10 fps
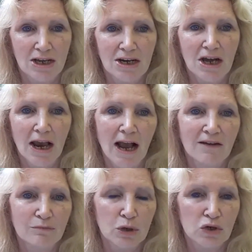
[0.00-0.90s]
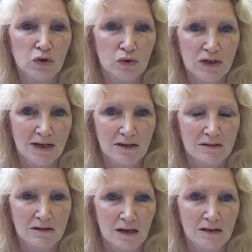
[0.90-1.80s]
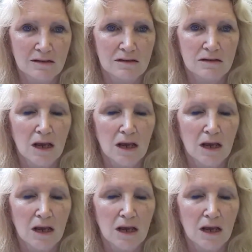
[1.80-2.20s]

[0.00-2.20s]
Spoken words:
and I have been using it since,